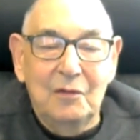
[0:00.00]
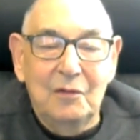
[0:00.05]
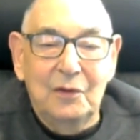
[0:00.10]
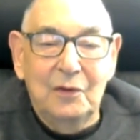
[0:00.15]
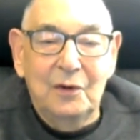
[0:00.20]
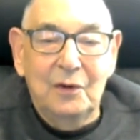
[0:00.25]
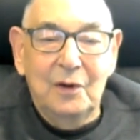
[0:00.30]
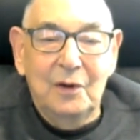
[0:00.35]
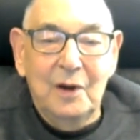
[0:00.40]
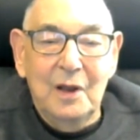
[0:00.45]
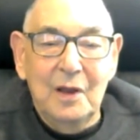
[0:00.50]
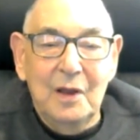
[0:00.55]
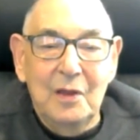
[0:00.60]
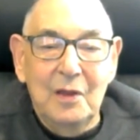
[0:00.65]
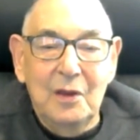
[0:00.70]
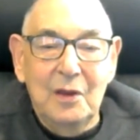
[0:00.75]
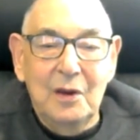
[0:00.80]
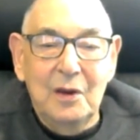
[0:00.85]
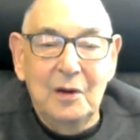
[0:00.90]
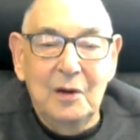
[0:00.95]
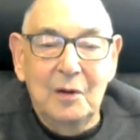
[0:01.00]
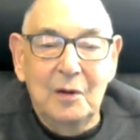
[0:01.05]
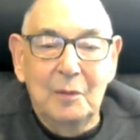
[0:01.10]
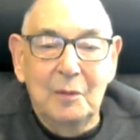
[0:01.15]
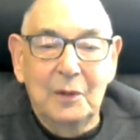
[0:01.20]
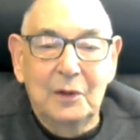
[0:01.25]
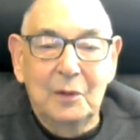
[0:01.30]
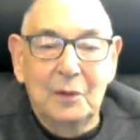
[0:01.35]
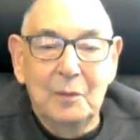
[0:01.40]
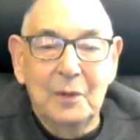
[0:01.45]

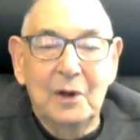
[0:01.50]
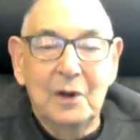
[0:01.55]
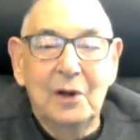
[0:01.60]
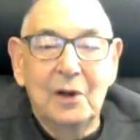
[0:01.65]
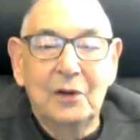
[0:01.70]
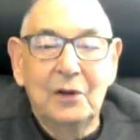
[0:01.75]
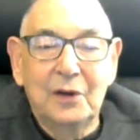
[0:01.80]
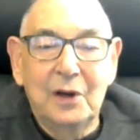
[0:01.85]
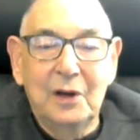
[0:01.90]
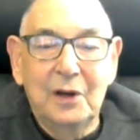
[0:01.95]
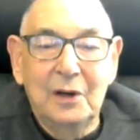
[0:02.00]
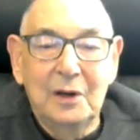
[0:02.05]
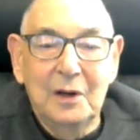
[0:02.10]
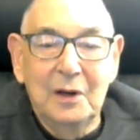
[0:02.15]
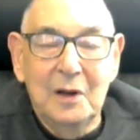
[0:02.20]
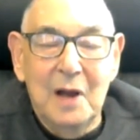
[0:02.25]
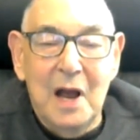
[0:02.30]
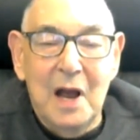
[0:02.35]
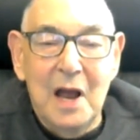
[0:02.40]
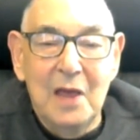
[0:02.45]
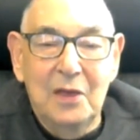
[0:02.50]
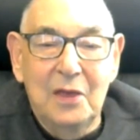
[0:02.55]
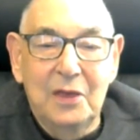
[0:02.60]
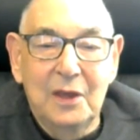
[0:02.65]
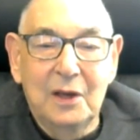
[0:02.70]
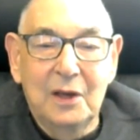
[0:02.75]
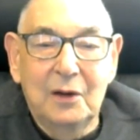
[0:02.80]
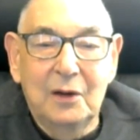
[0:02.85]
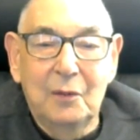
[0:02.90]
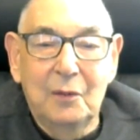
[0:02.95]
but the military, I
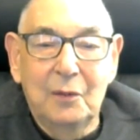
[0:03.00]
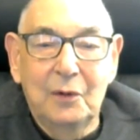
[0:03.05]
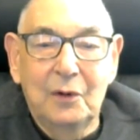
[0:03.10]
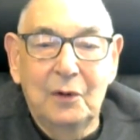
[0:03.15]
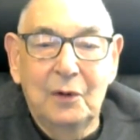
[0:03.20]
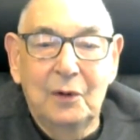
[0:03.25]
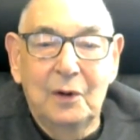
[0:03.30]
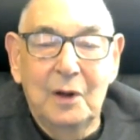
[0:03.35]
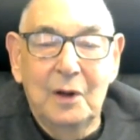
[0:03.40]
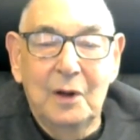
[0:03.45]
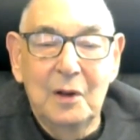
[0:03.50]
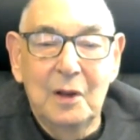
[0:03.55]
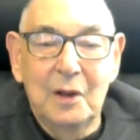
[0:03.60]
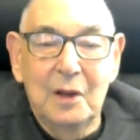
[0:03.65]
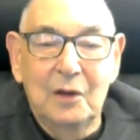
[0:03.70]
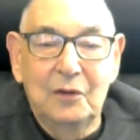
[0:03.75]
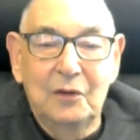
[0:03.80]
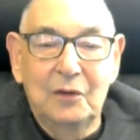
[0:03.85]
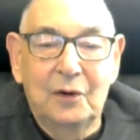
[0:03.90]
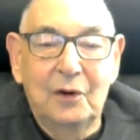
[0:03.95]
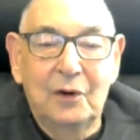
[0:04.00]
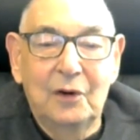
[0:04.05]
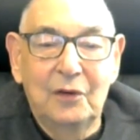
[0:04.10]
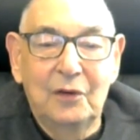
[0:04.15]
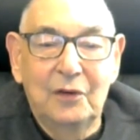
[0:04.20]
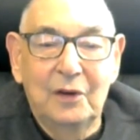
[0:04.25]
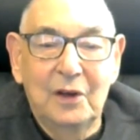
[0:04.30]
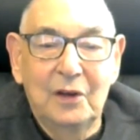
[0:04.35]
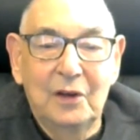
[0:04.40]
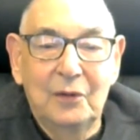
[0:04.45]
think as far
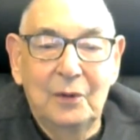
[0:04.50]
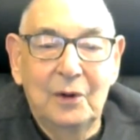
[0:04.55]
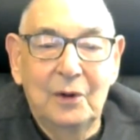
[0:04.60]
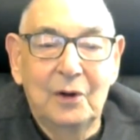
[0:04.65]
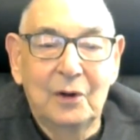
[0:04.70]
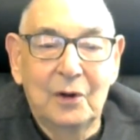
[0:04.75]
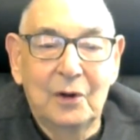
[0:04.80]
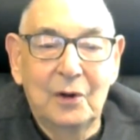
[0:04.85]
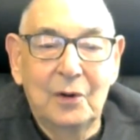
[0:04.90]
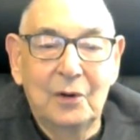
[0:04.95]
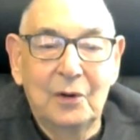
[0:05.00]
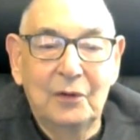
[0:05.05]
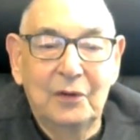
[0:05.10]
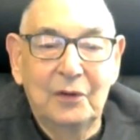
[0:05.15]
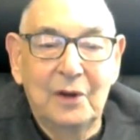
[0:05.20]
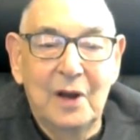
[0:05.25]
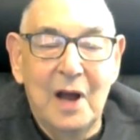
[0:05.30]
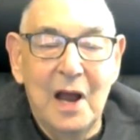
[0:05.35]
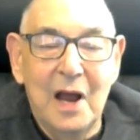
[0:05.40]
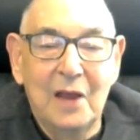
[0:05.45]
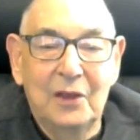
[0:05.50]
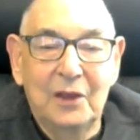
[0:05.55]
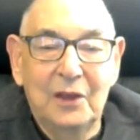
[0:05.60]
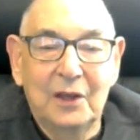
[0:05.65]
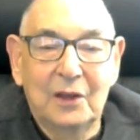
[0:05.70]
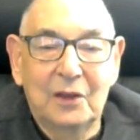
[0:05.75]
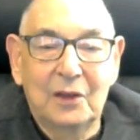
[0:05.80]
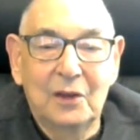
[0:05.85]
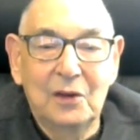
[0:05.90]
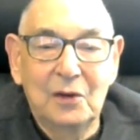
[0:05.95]
as Israel goes, I
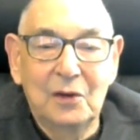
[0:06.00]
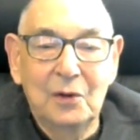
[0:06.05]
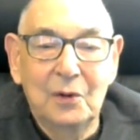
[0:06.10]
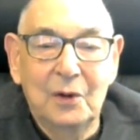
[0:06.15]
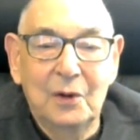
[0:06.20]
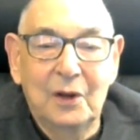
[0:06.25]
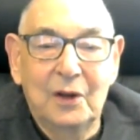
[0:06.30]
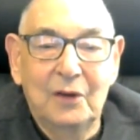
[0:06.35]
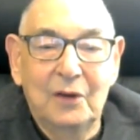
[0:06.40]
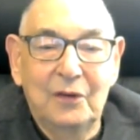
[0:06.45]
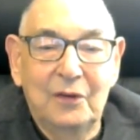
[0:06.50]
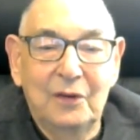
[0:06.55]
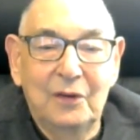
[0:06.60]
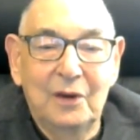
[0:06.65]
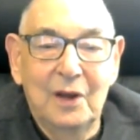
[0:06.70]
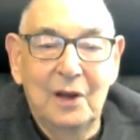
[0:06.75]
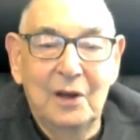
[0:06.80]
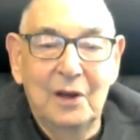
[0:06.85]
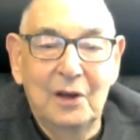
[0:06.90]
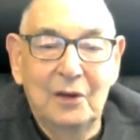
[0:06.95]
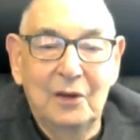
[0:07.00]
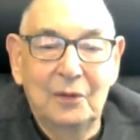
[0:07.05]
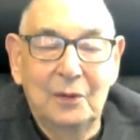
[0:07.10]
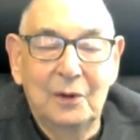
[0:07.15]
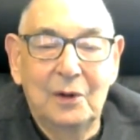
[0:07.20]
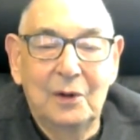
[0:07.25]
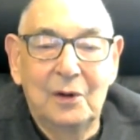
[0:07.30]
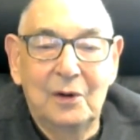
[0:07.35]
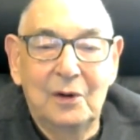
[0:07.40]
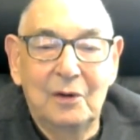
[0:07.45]
think the U.S. and
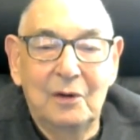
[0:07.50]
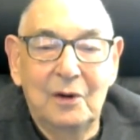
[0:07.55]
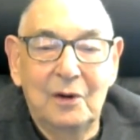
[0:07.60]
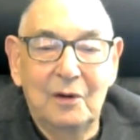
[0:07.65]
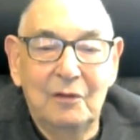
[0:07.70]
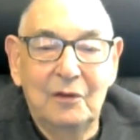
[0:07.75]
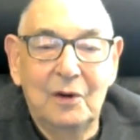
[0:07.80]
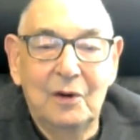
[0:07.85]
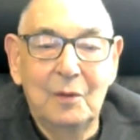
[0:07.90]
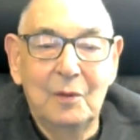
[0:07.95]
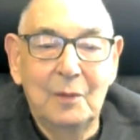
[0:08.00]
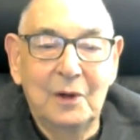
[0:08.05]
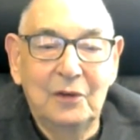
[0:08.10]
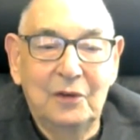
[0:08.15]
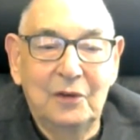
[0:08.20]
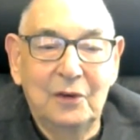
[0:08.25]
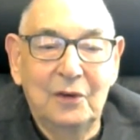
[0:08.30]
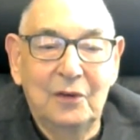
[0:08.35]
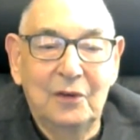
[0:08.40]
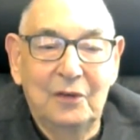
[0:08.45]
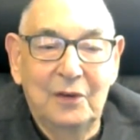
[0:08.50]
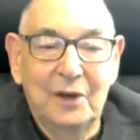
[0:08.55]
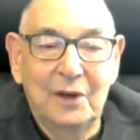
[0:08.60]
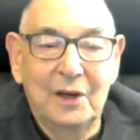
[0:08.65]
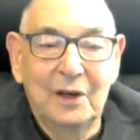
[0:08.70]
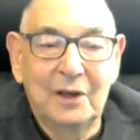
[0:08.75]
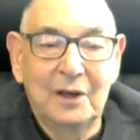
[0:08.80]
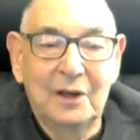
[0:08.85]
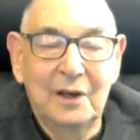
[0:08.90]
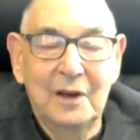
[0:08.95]
Israel are very much in
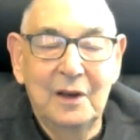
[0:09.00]
sync.